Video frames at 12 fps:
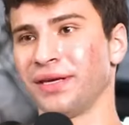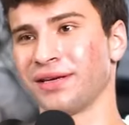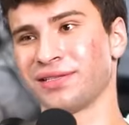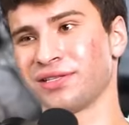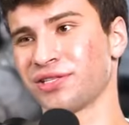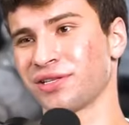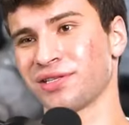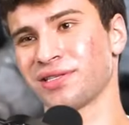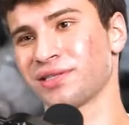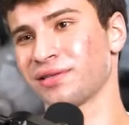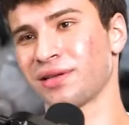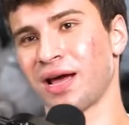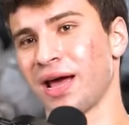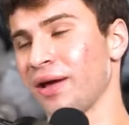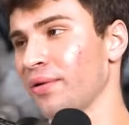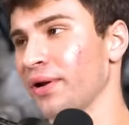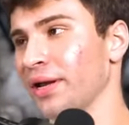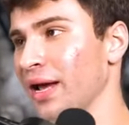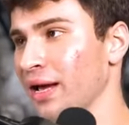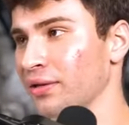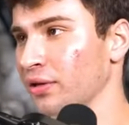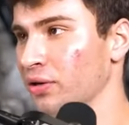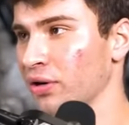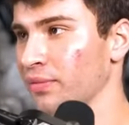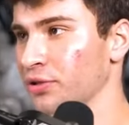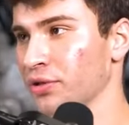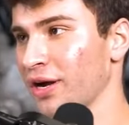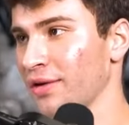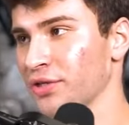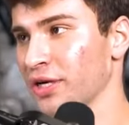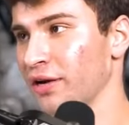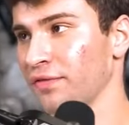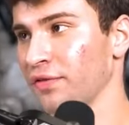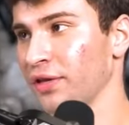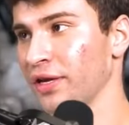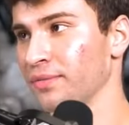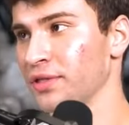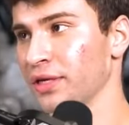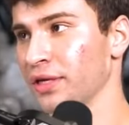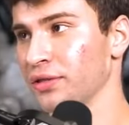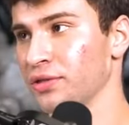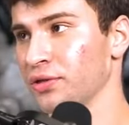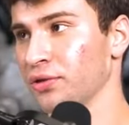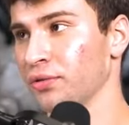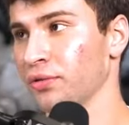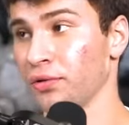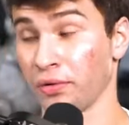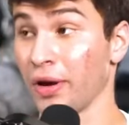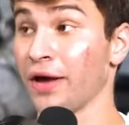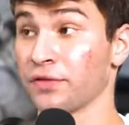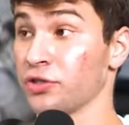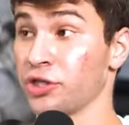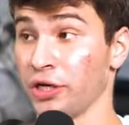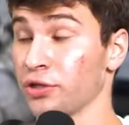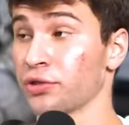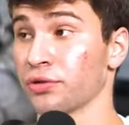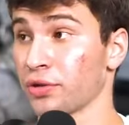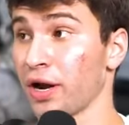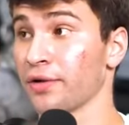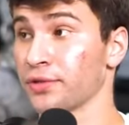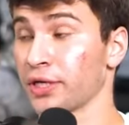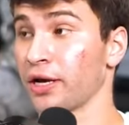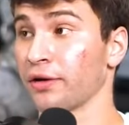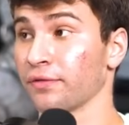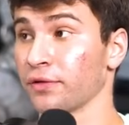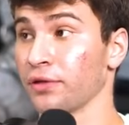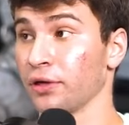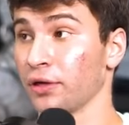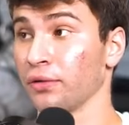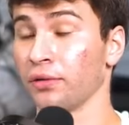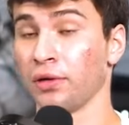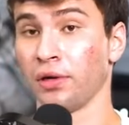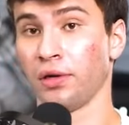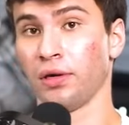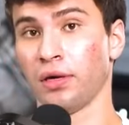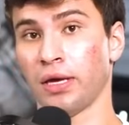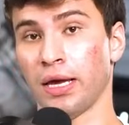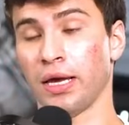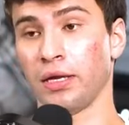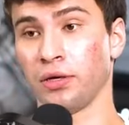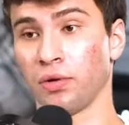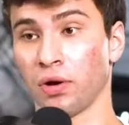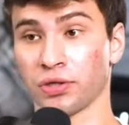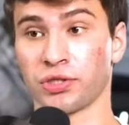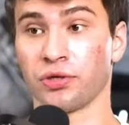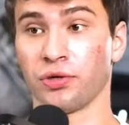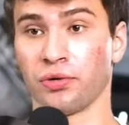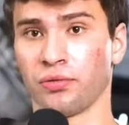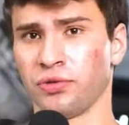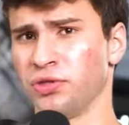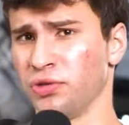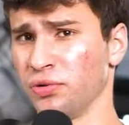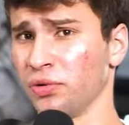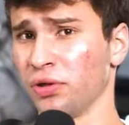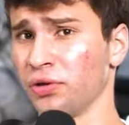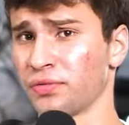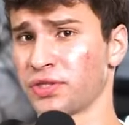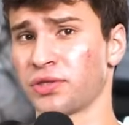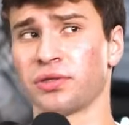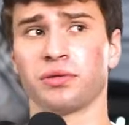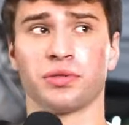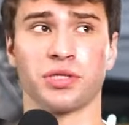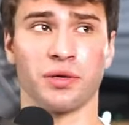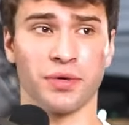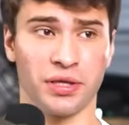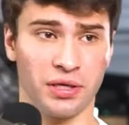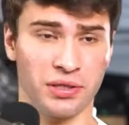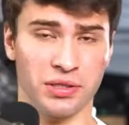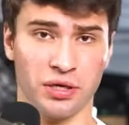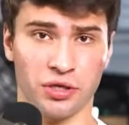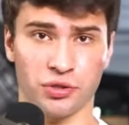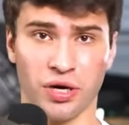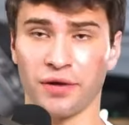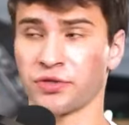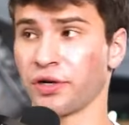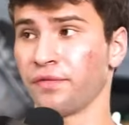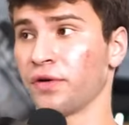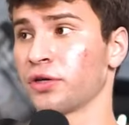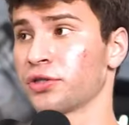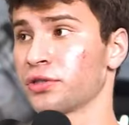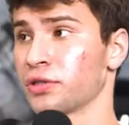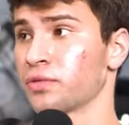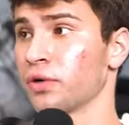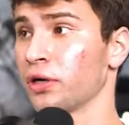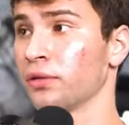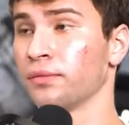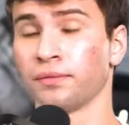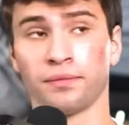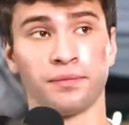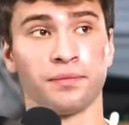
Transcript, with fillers: because it's just I already had the carbon drive shaft for the MT82. You have to change your drive shaft, you know, and you also do lose some of these uh, drivetrain functions as well.